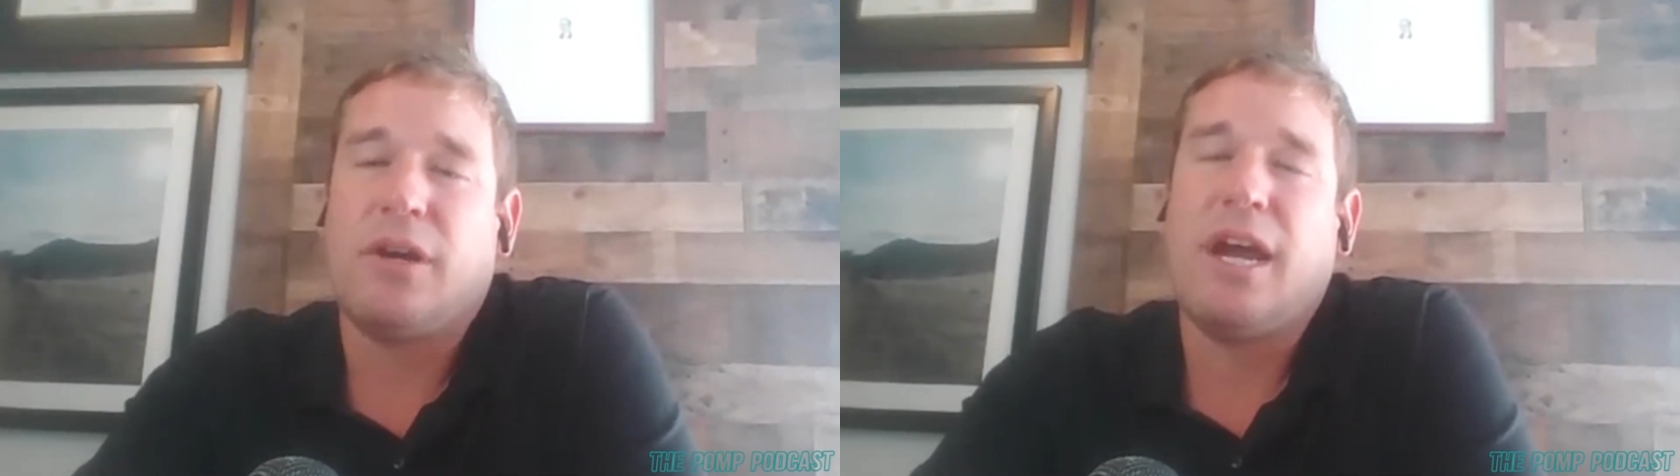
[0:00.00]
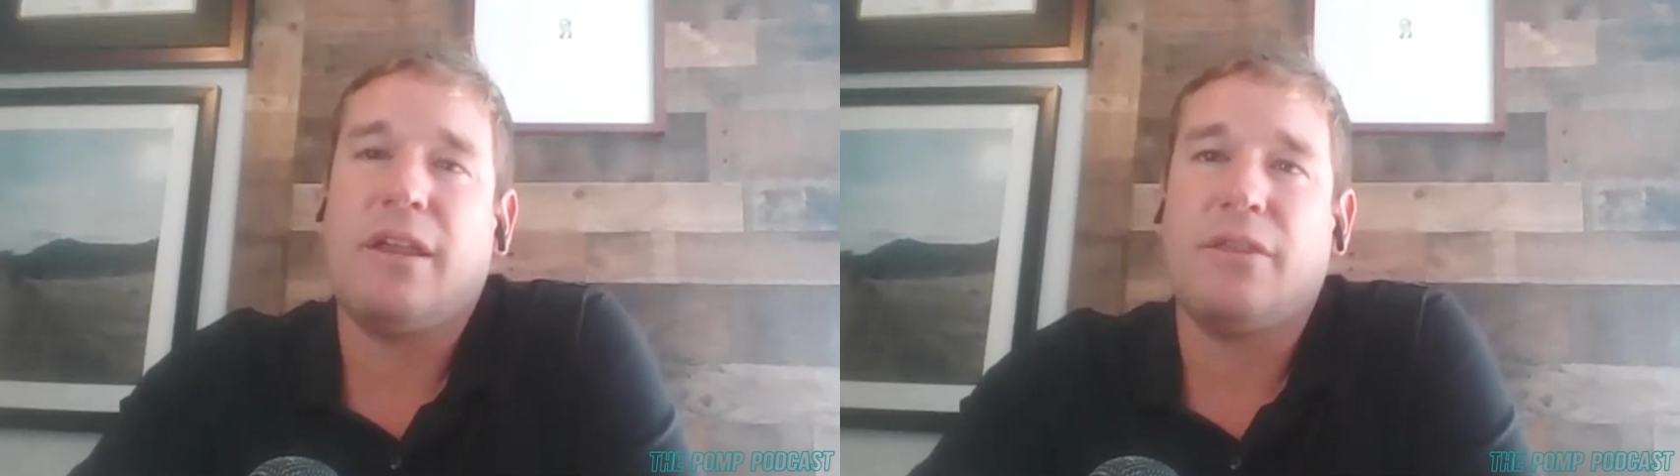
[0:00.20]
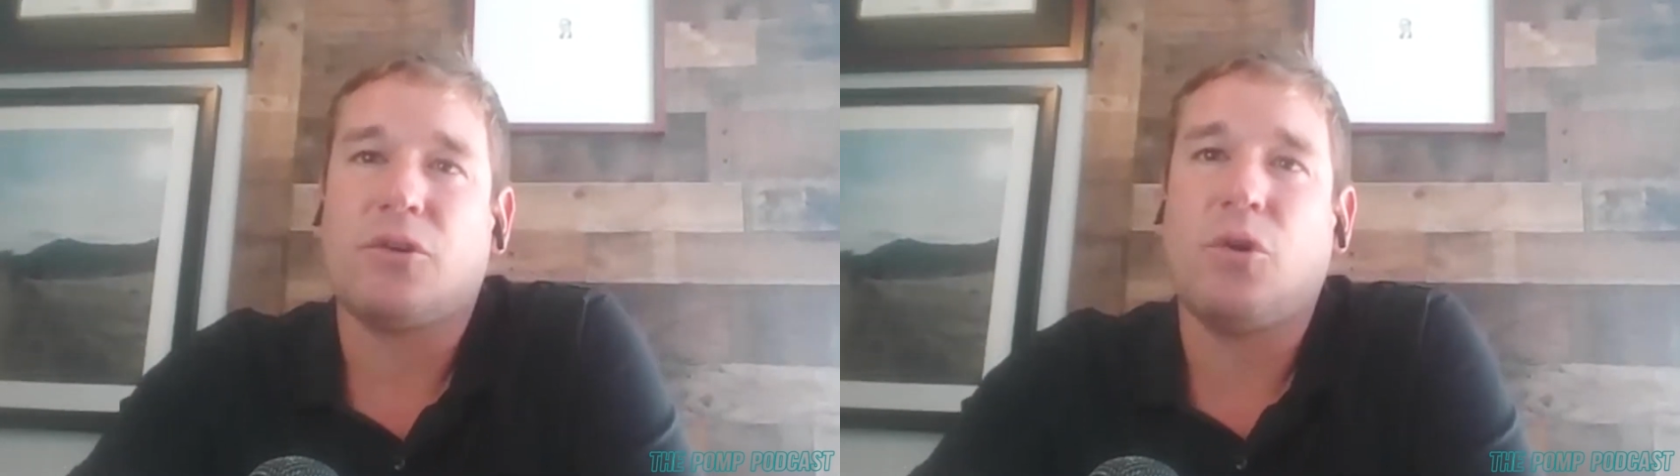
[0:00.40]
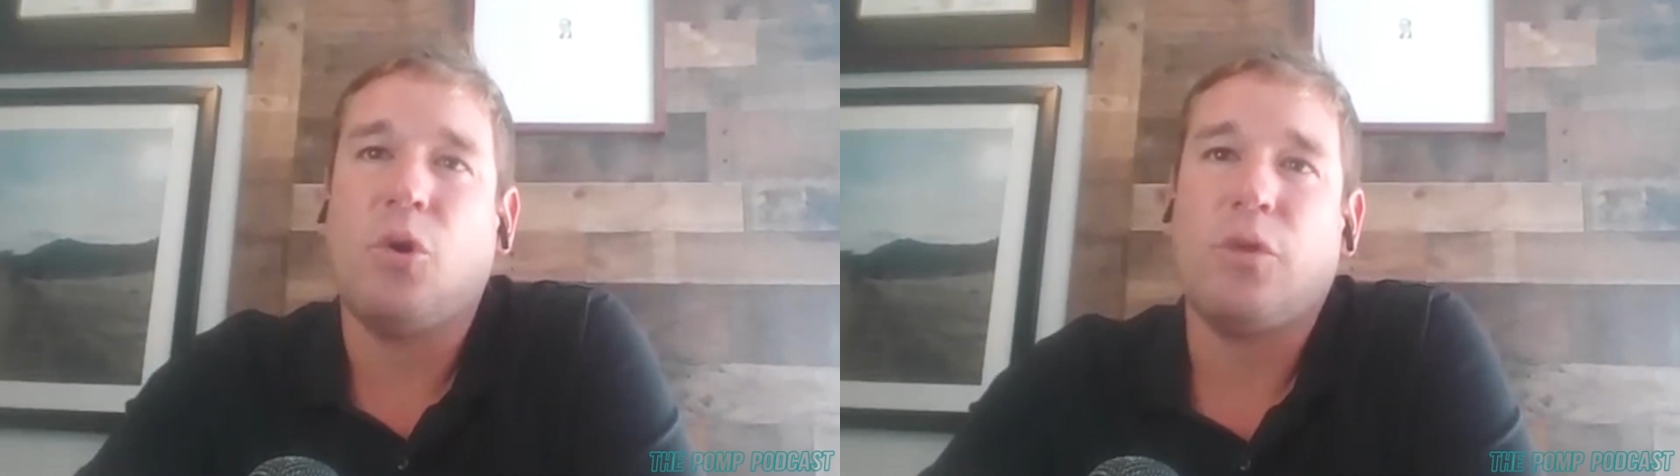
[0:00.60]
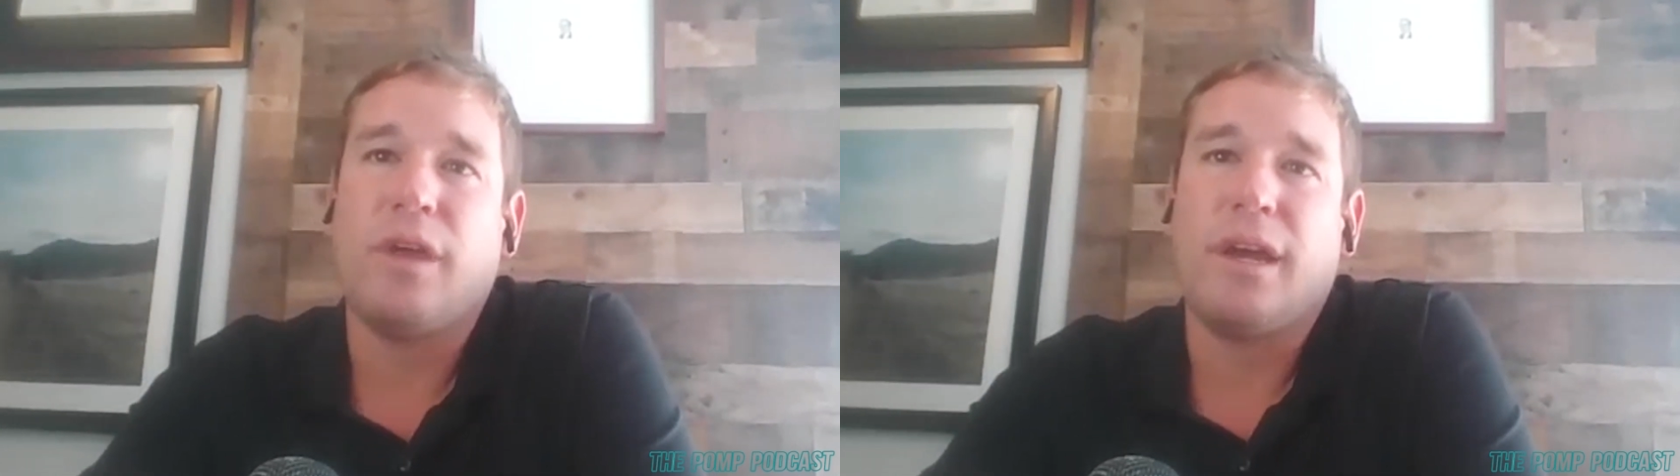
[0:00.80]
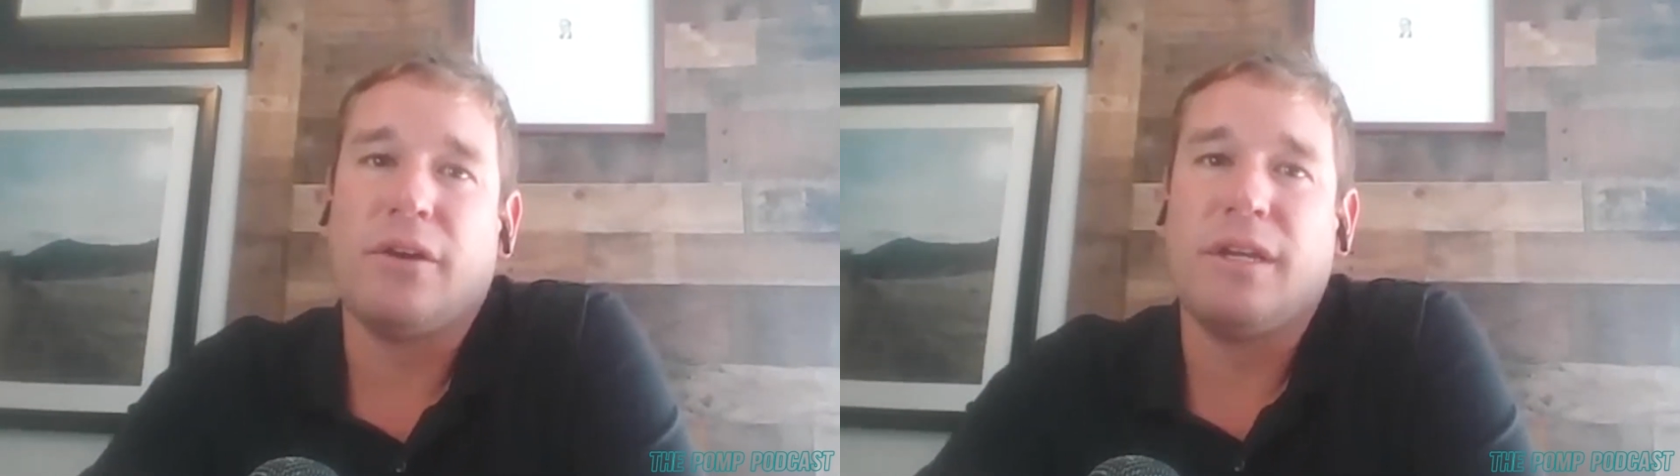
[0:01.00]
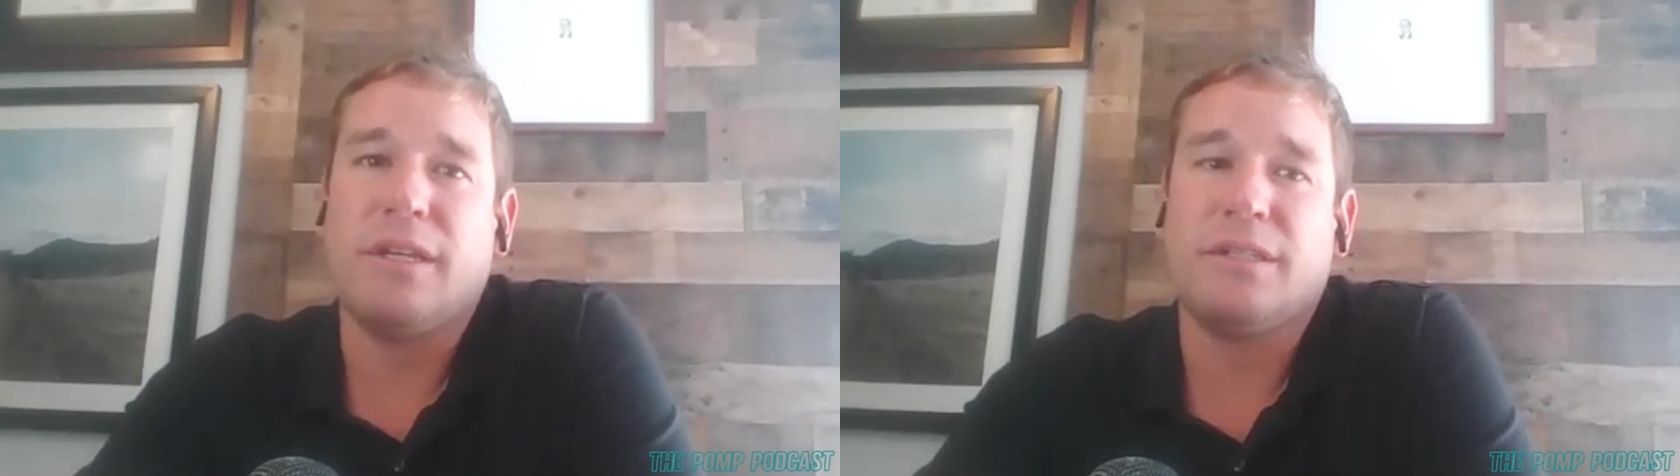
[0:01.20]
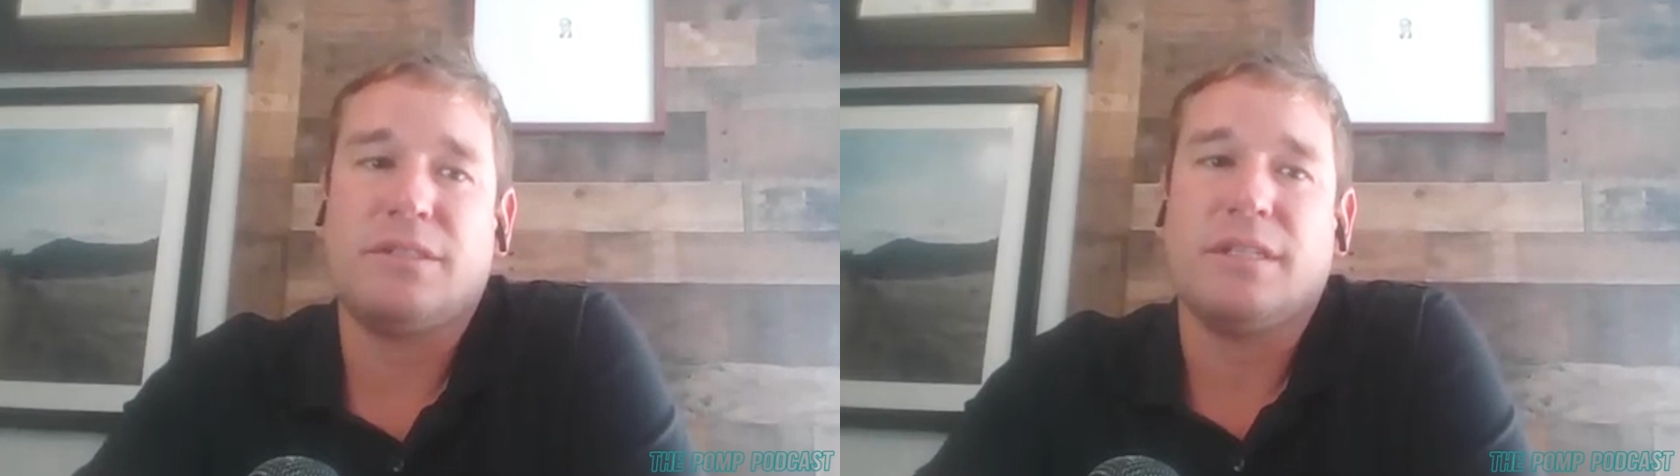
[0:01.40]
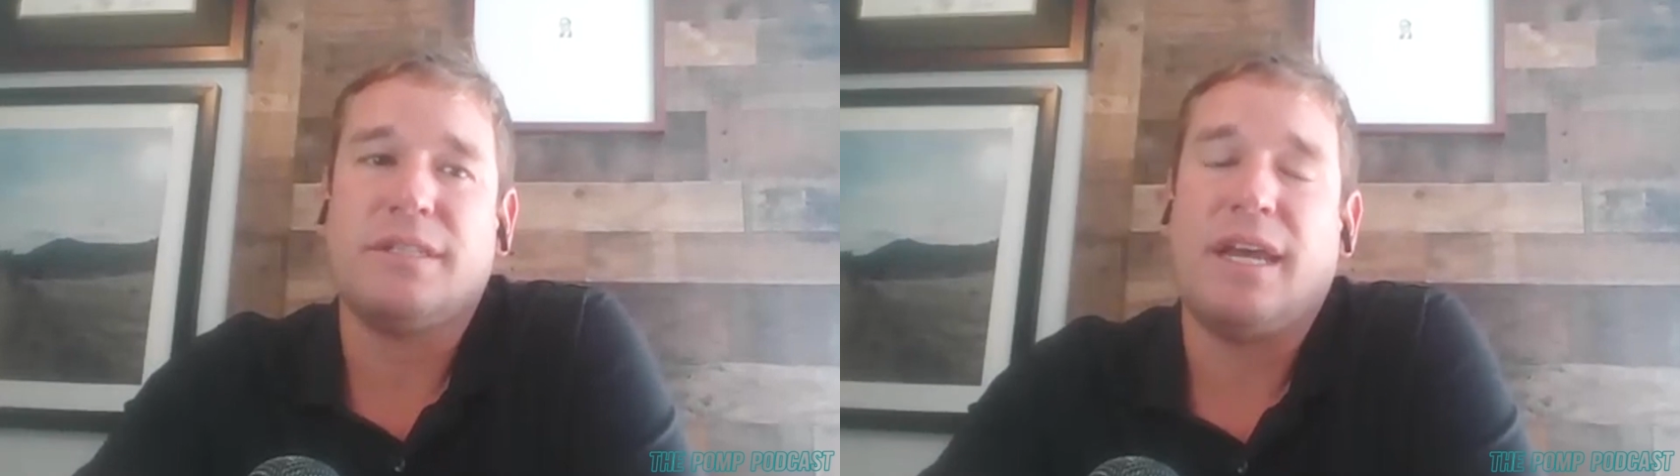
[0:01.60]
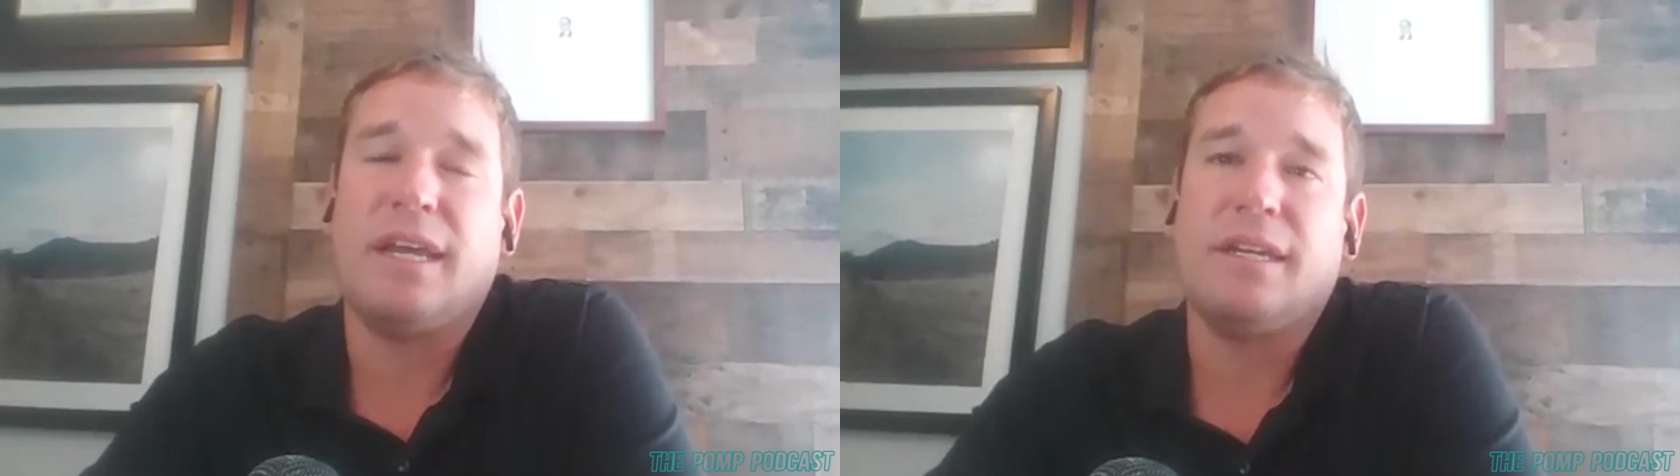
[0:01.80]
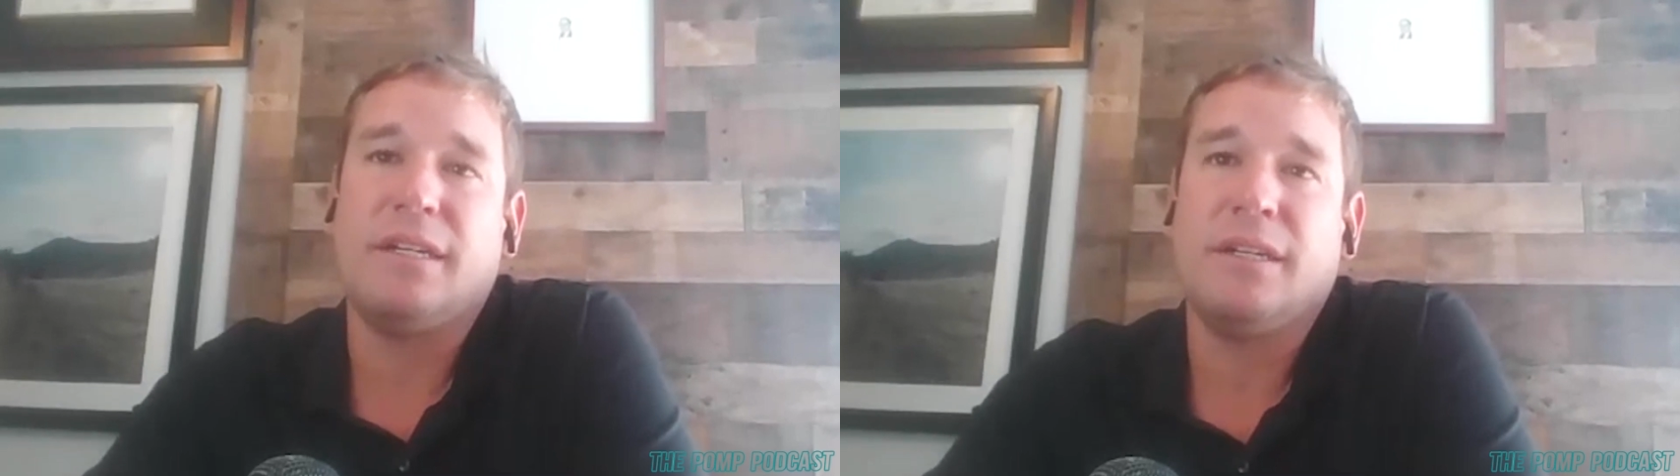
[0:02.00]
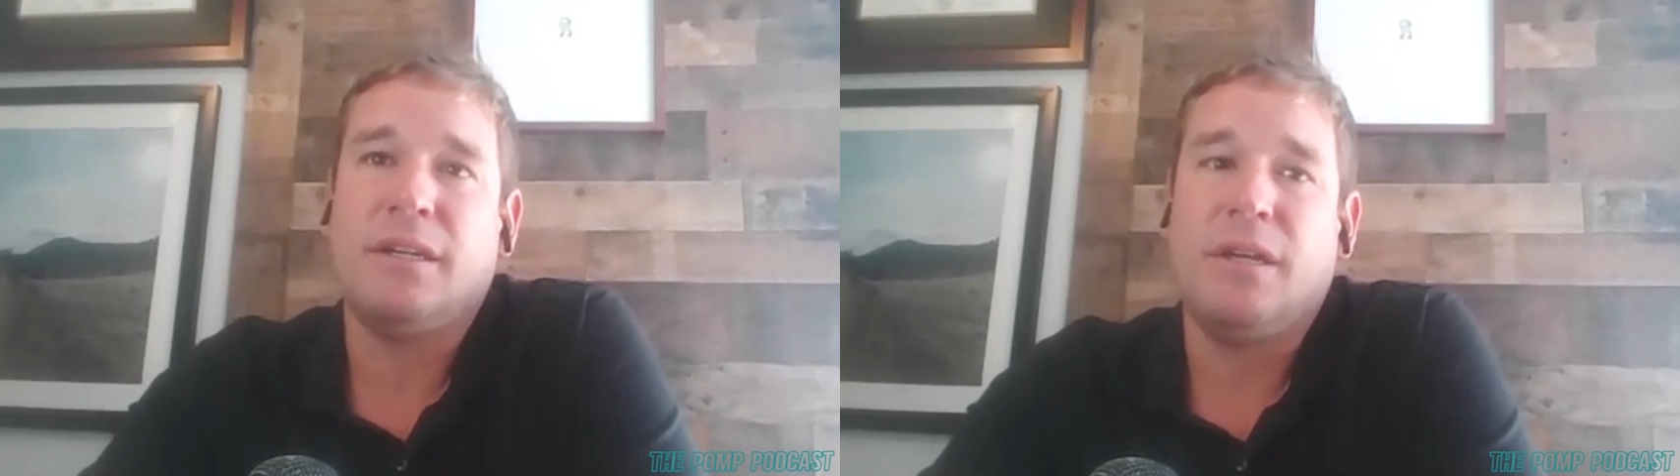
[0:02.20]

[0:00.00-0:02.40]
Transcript: kind of their goal there is to take